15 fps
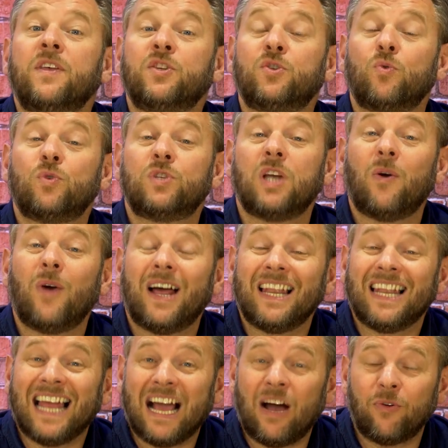There's also a
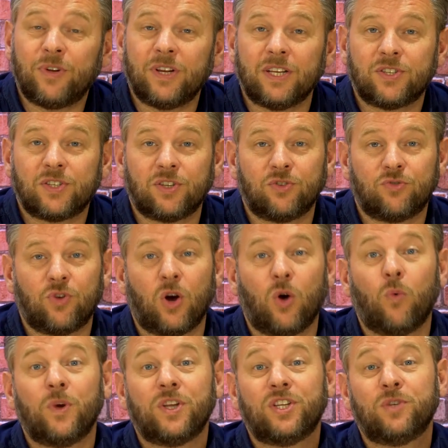loudness control,
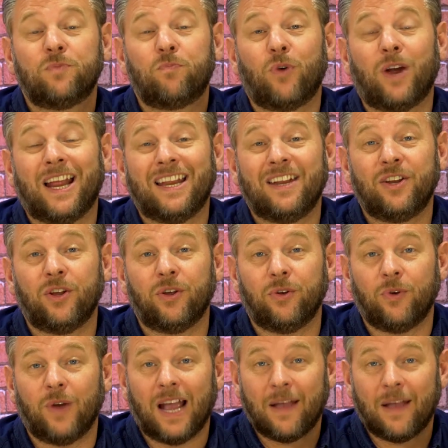which is brand new,